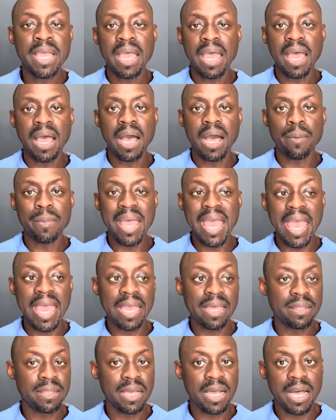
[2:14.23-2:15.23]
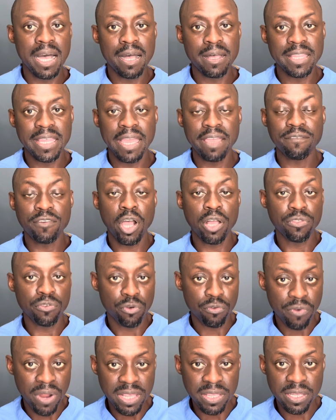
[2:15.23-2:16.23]
And they've gone through
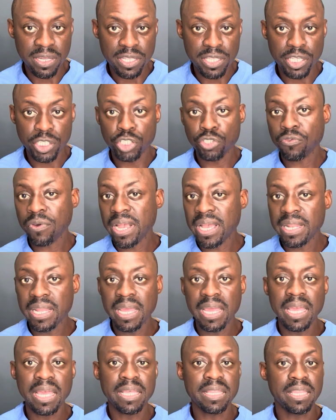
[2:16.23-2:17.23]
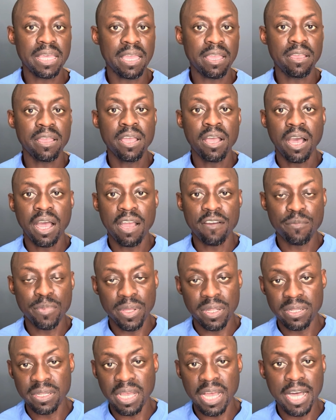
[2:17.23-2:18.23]
residency training. They have
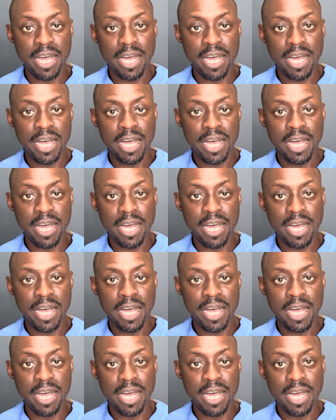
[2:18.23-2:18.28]
been